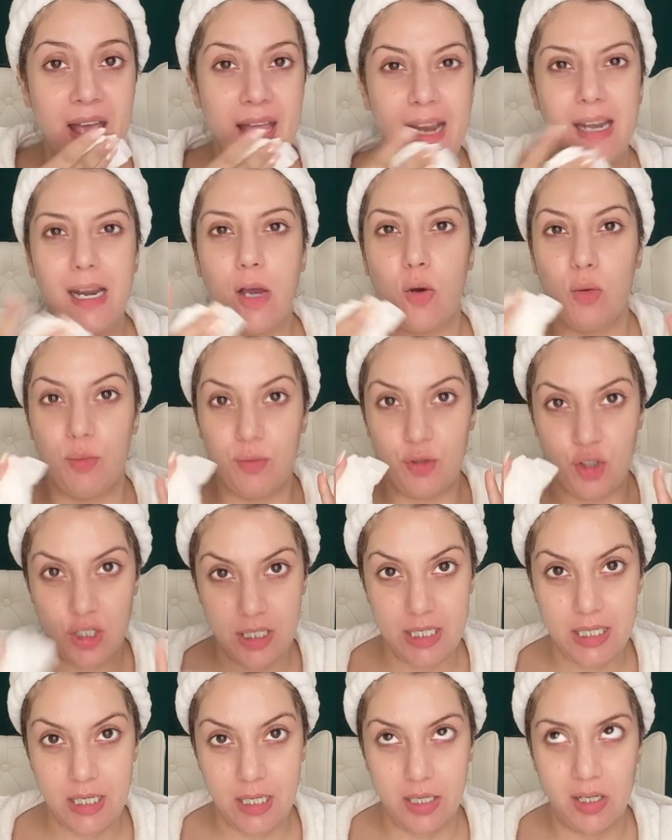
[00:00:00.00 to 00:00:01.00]
Now,
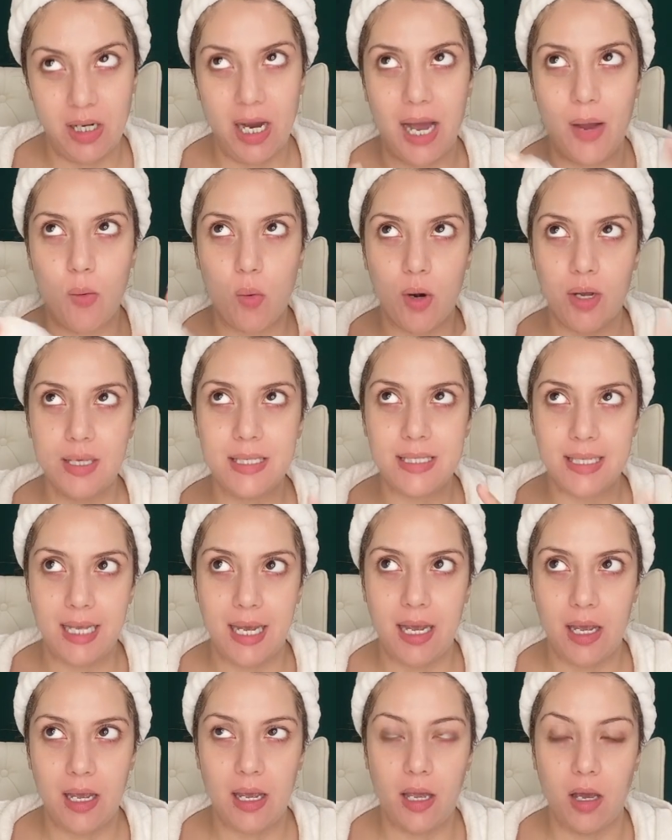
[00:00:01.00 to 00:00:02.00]
just here, I want to
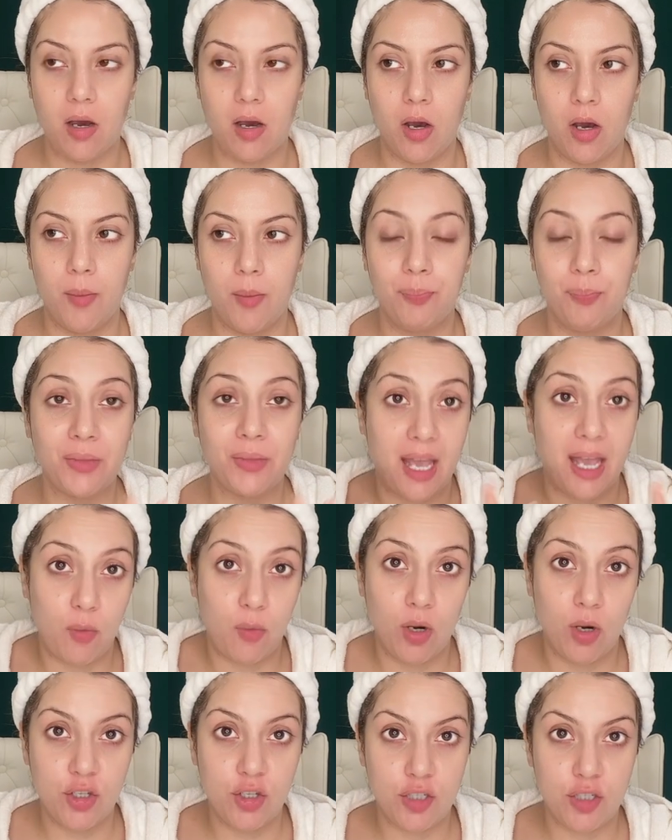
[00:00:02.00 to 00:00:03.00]
say, I
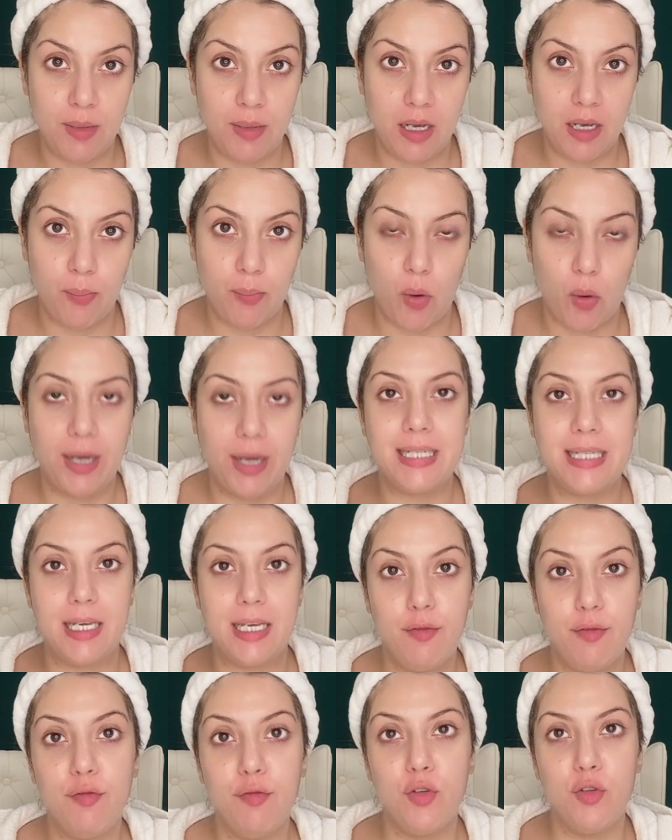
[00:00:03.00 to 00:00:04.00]
want to just make a point.
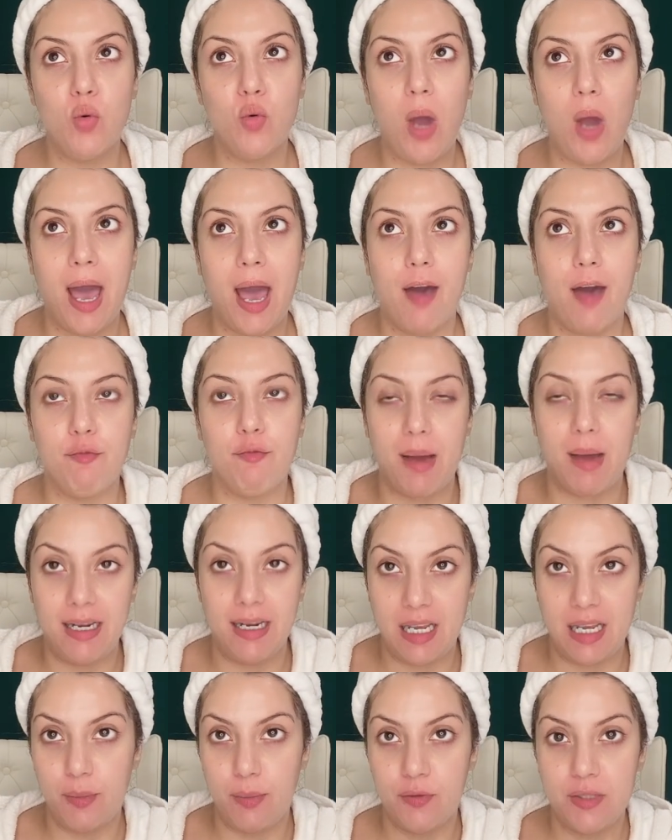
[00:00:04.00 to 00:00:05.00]
If you have my
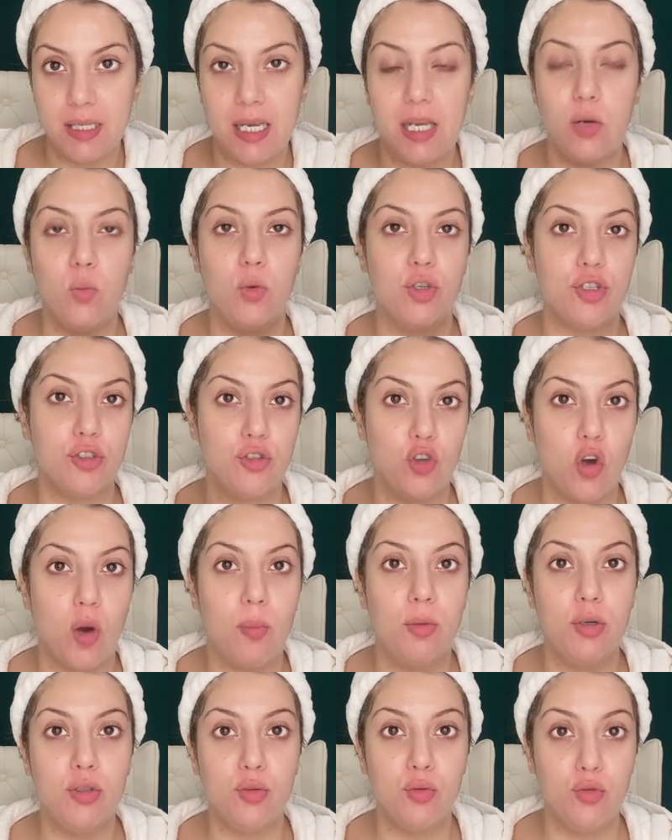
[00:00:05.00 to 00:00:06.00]
type of skin, which is
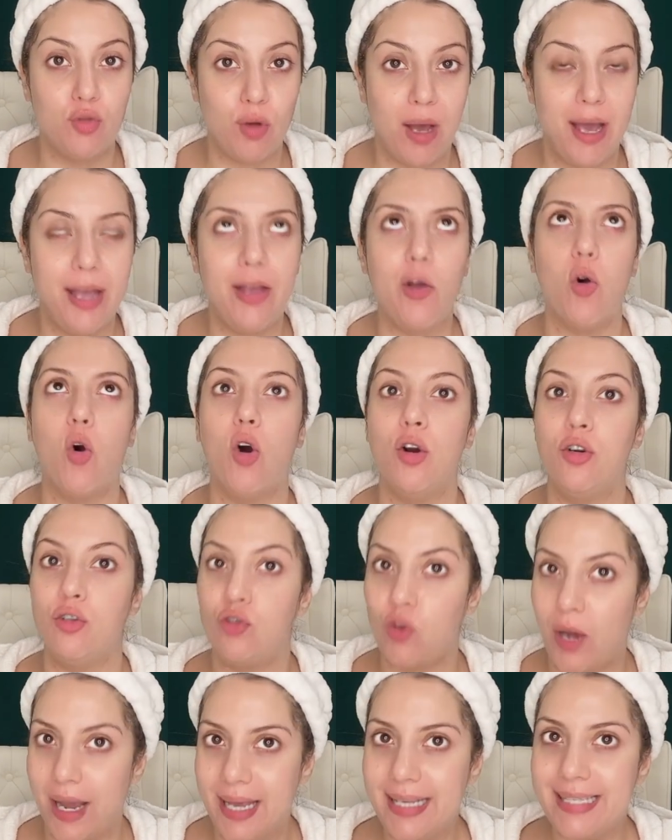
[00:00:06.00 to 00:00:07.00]
normal to dry or
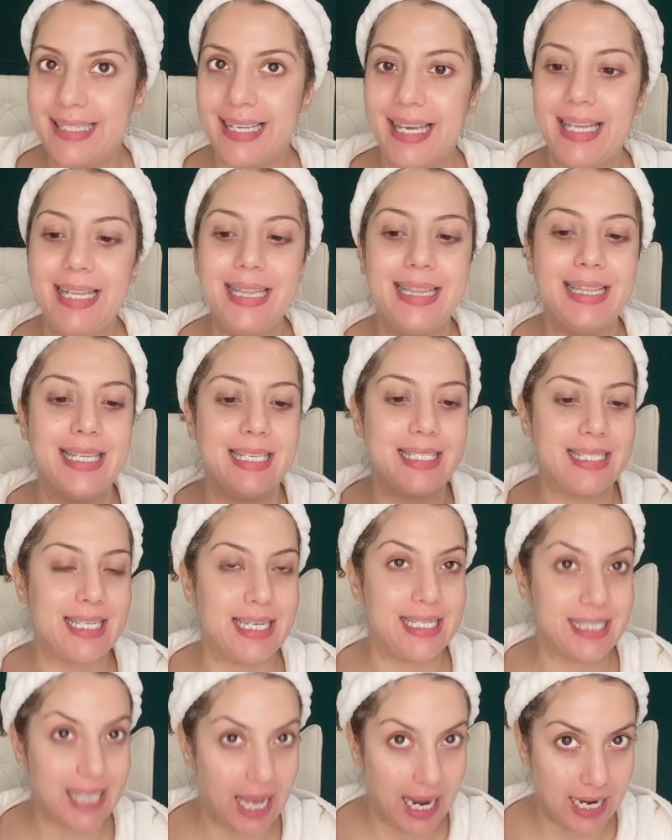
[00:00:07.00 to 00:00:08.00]
dry skin, this
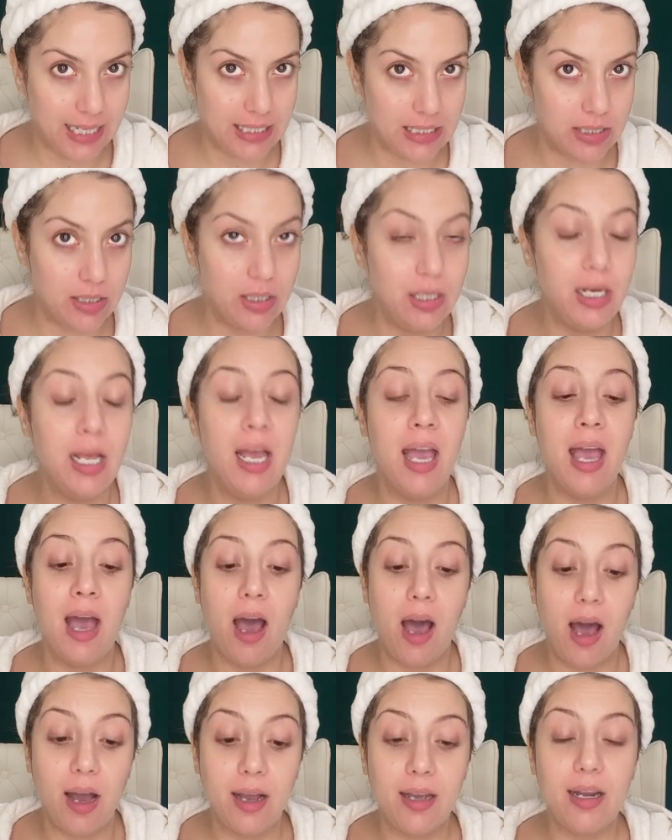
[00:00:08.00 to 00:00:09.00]
is ideal.
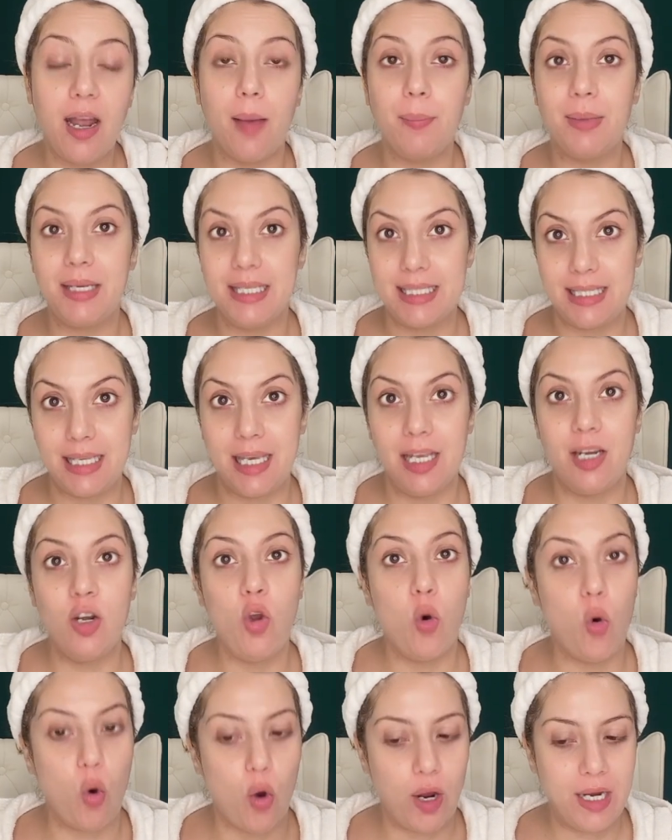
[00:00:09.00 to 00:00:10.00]
Agar aapki skin
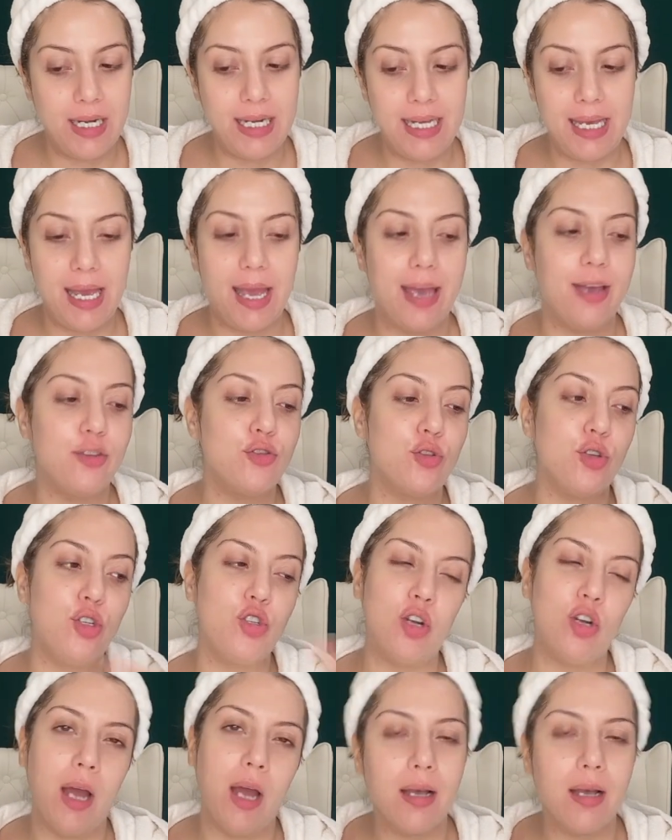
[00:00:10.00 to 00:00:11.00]
oily hai, so
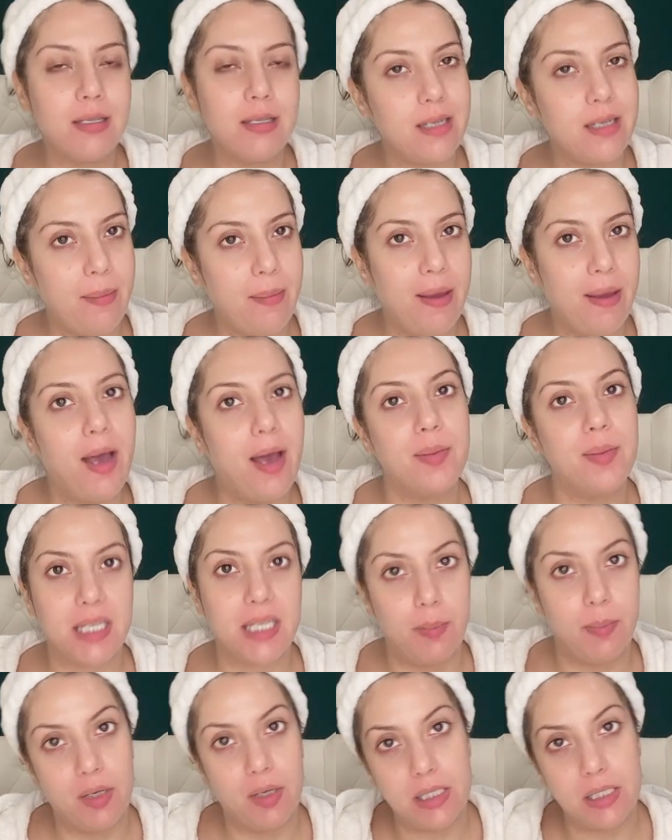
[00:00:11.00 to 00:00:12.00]
your last step hai, aap
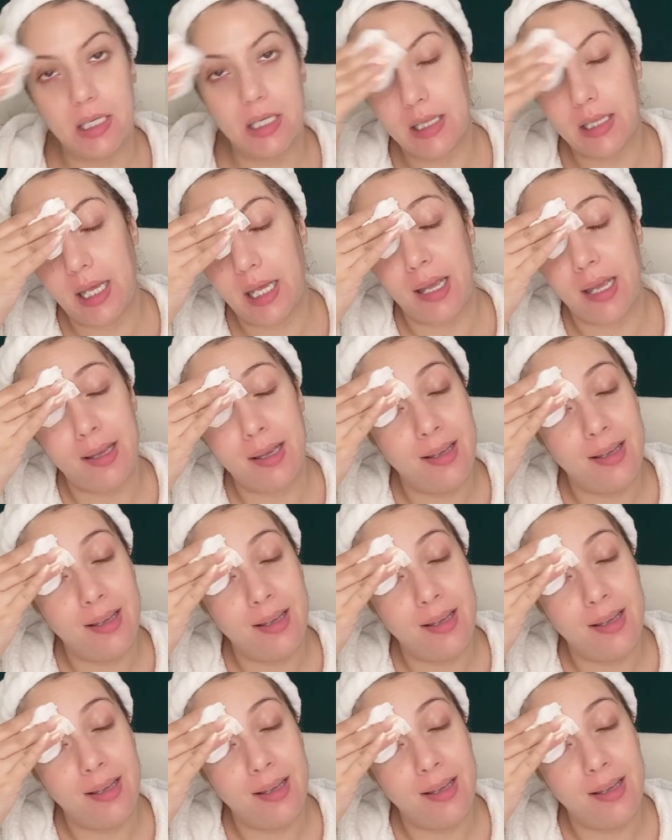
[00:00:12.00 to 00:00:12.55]
skip kar sakte hai.